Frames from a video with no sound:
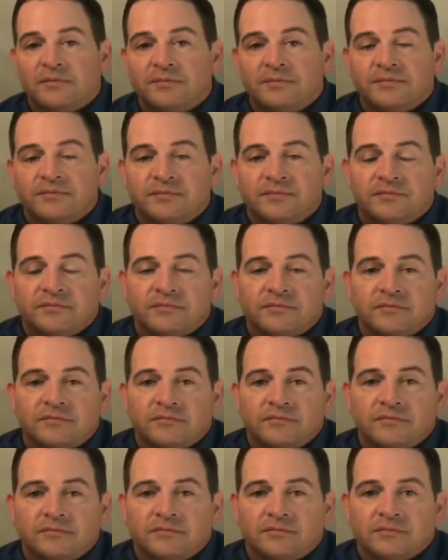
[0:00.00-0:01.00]

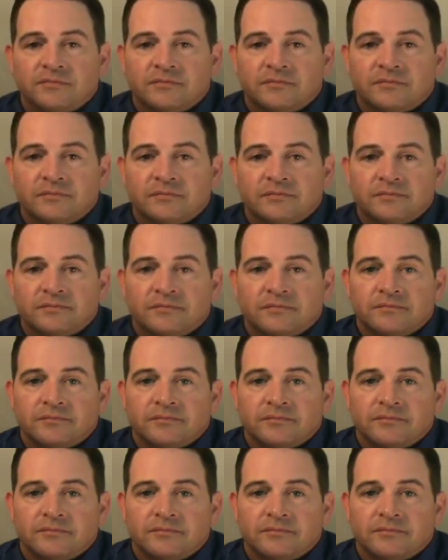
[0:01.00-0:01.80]
(silence)